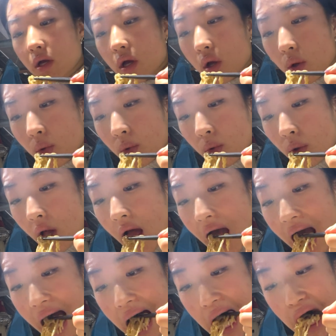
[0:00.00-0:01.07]
and the
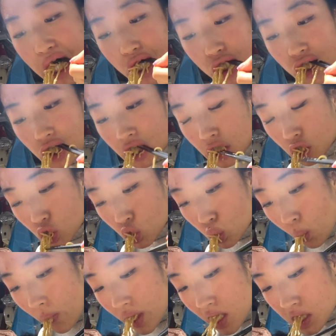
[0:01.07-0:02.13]
noodles were also really
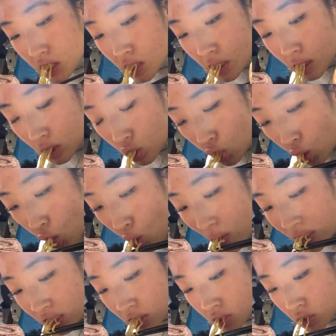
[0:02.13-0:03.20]
chewy and
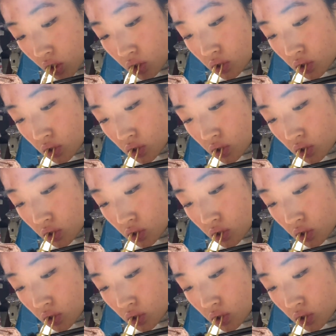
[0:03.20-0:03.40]
delicious.